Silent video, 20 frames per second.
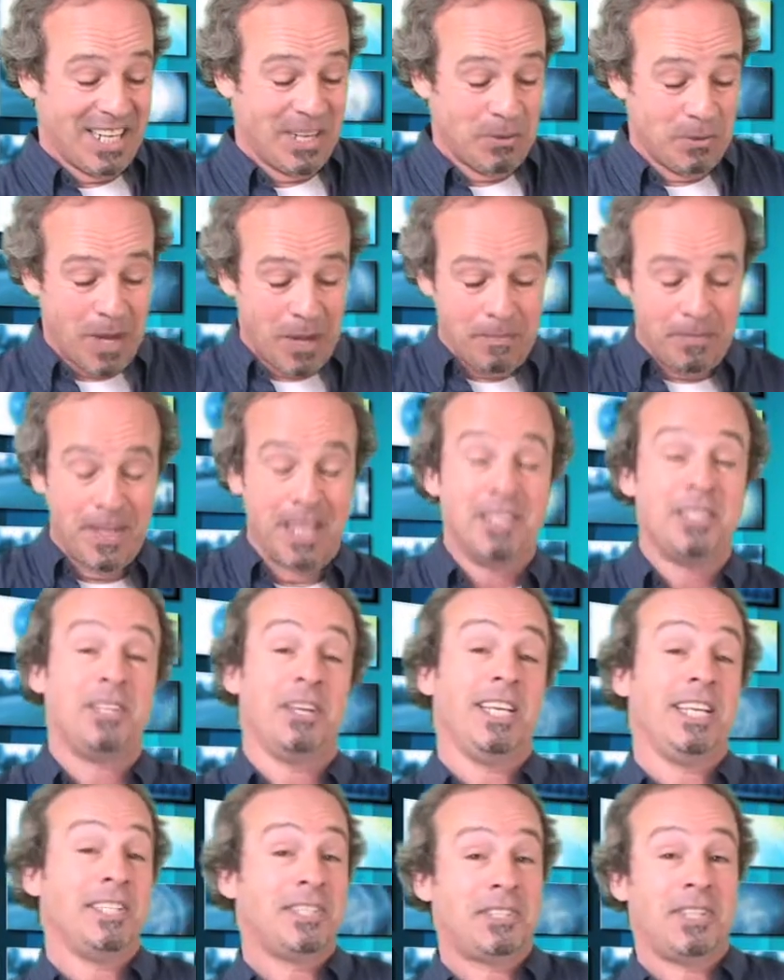Well,
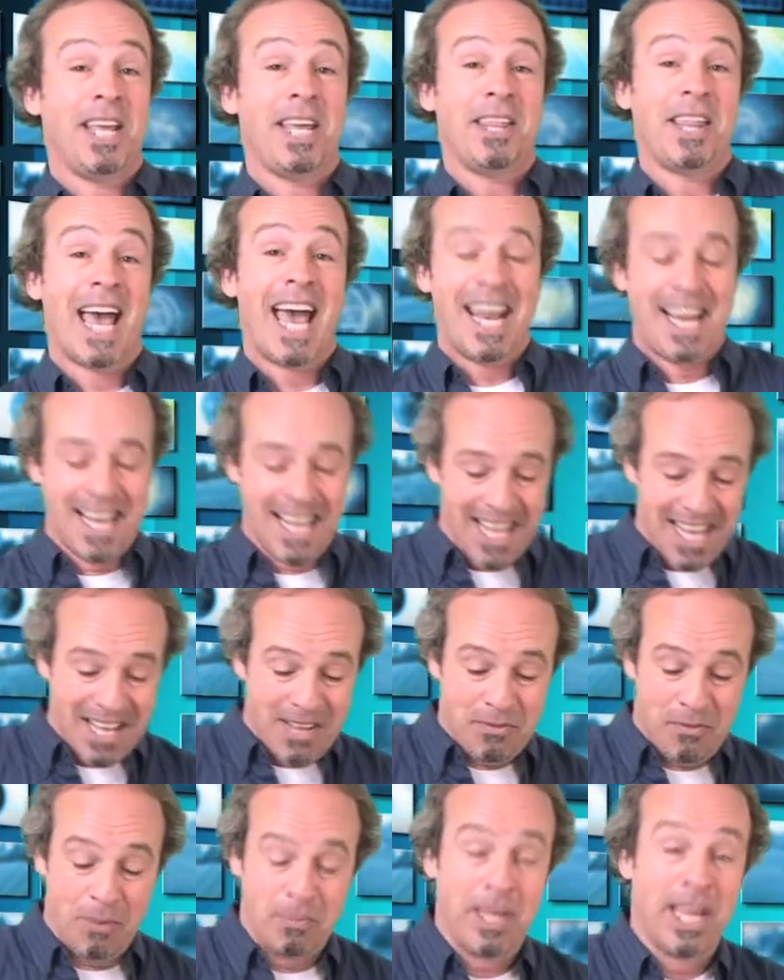until you see that,
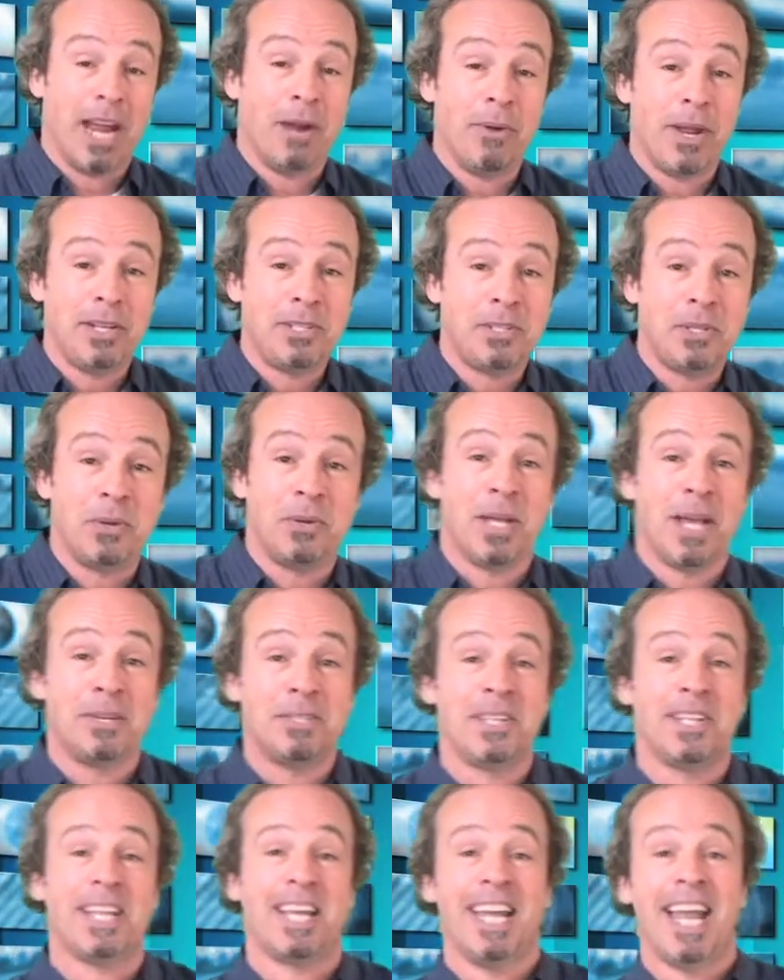from the AUTOart
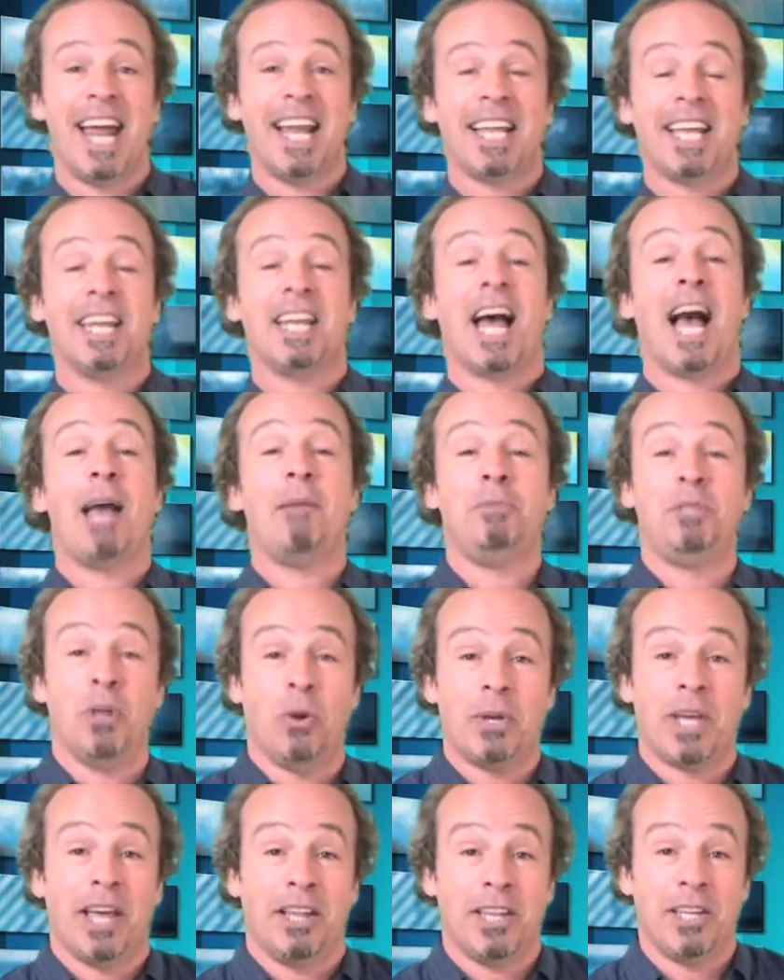studios in Connecticut, I'm
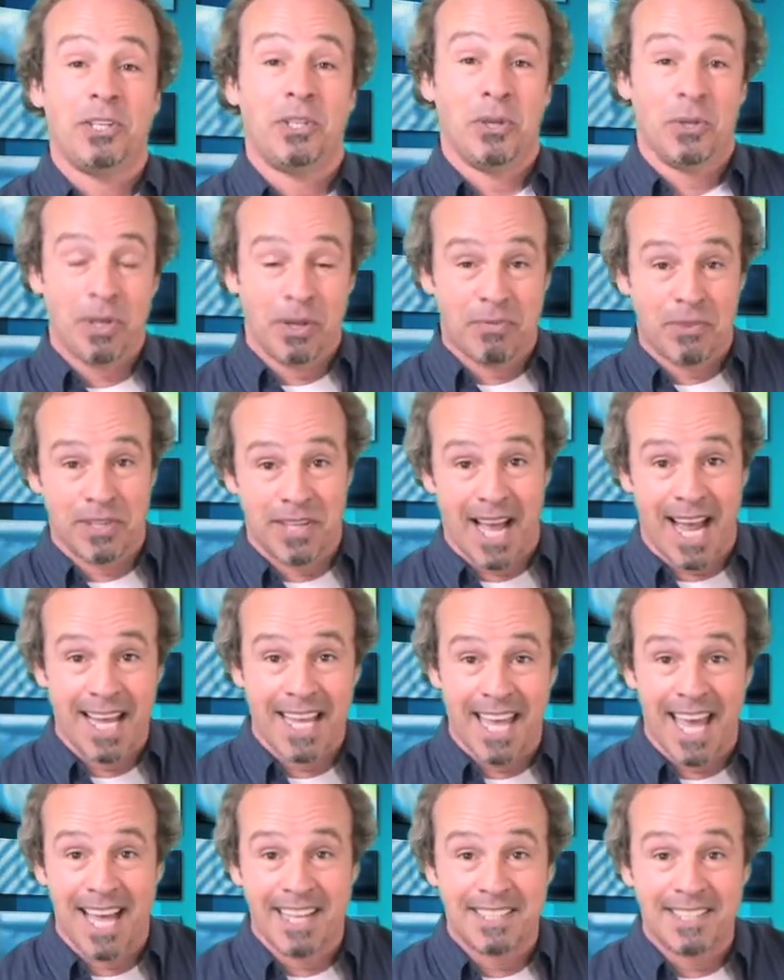Joe Kelly Jr. for
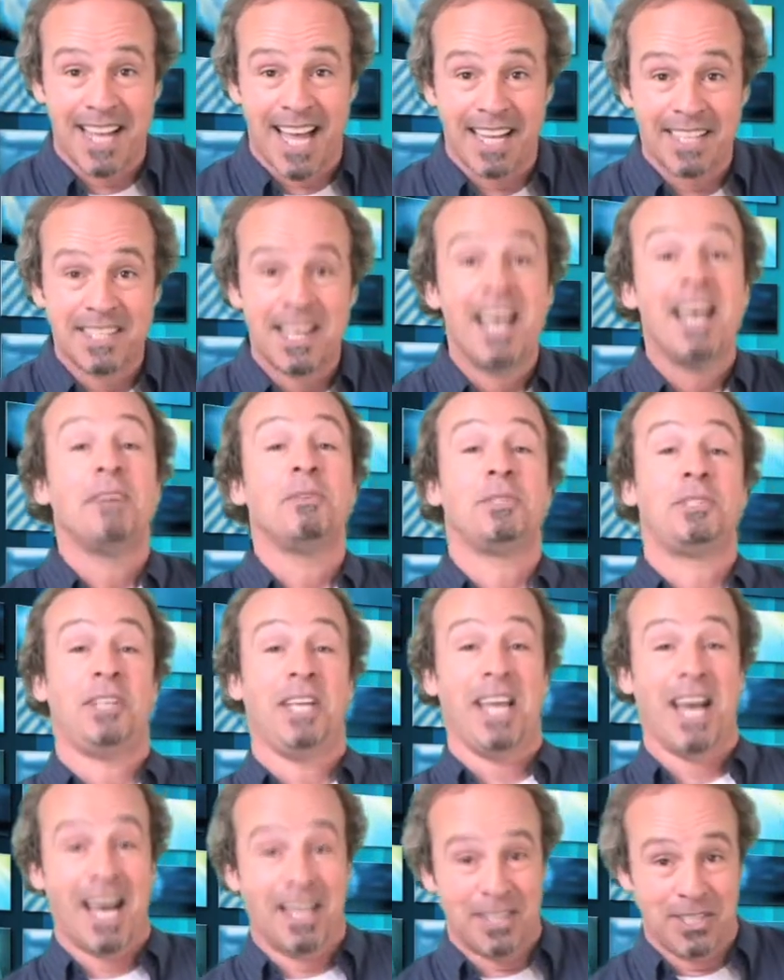Diecast X. We'll
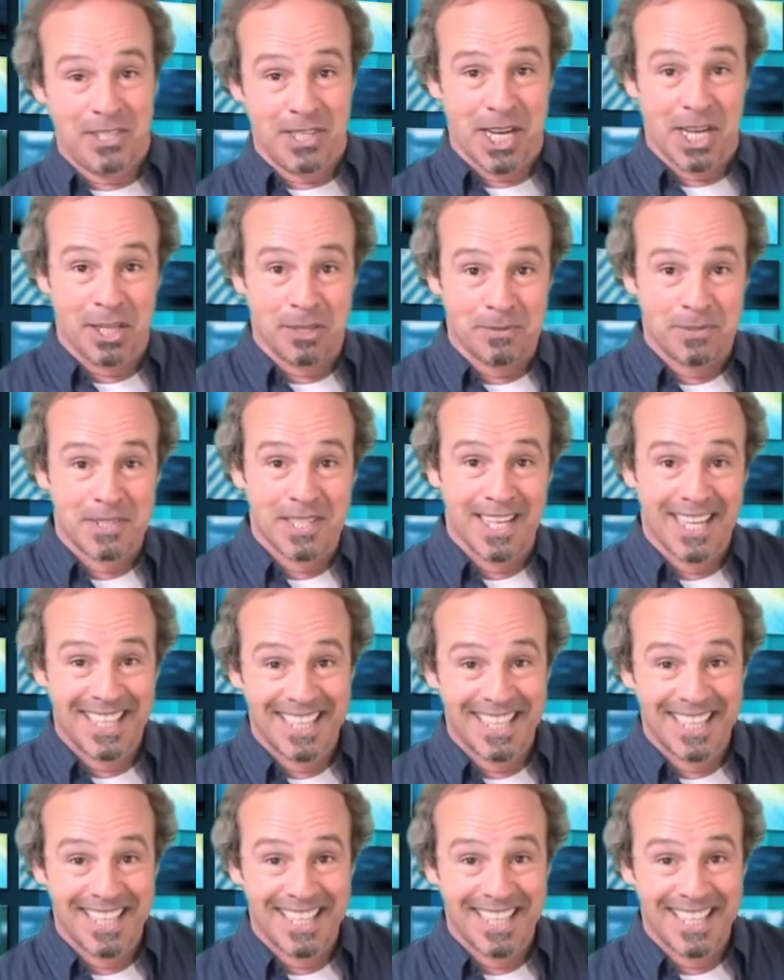see you on the shelves.